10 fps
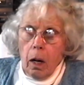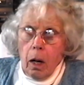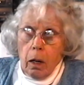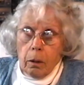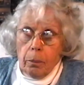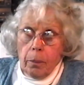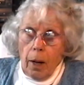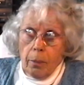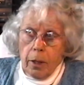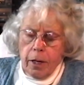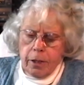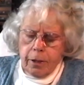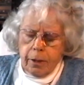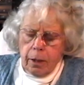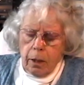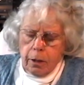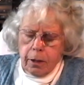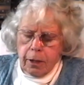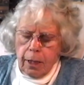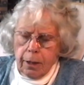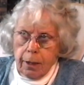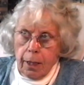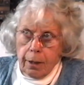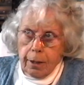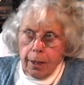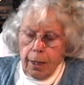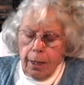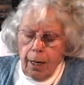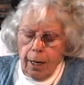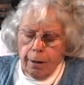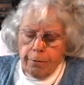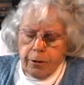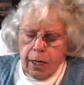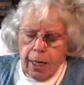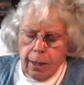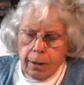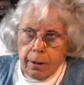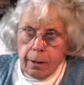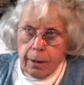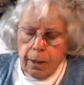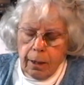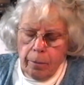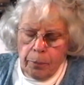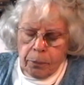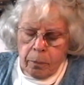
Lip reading: Baba has said that they have taken the